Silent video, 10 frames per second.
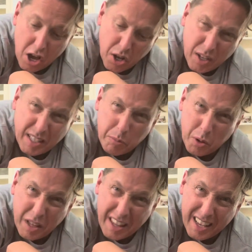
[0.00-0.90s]
So as I'm
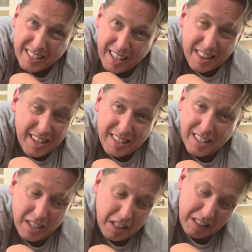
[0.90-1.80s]
doing this, this
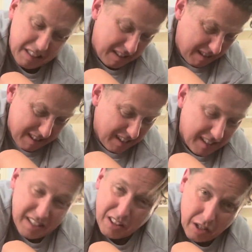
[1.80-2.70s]
isn't
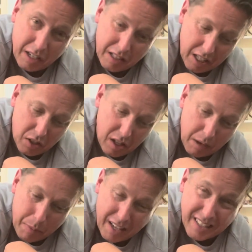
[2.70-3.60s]
the lynch lock,
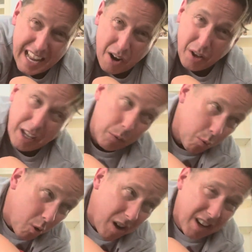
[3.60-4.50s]
because now he can
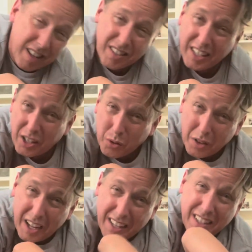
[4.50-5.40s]
roll out of this. He can do a
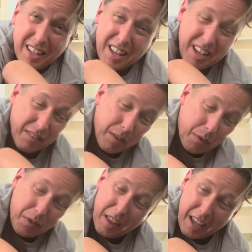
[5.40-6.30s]
lot of
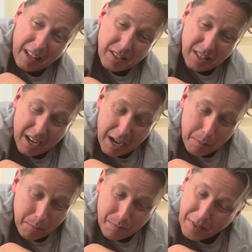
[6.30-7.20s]
different things.
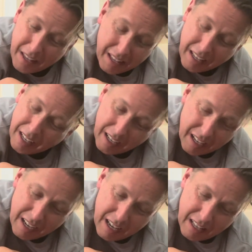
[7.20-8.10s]

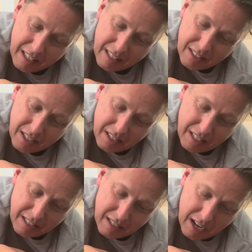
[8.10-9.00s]

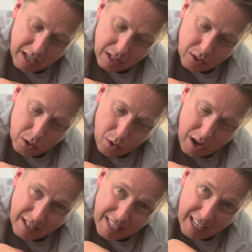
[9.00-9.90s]
It's not good. So
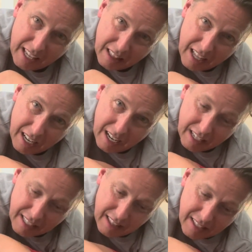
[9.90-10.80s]
I take
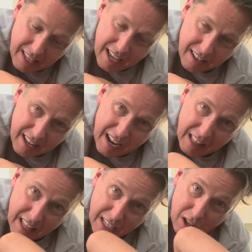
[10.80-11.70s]
this hand and I
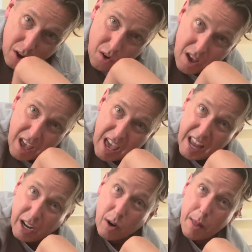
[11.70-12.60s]
let go, and
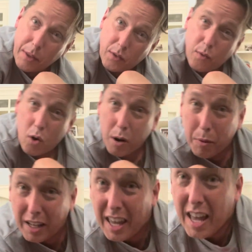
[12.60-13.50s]
I grab this forearm.
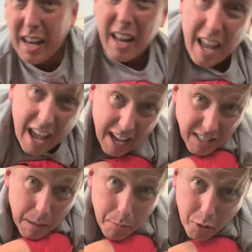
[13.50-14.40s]
Again, as
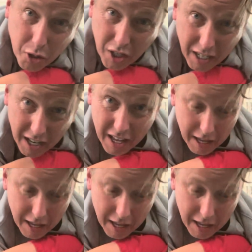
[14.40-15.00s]
I'm pushing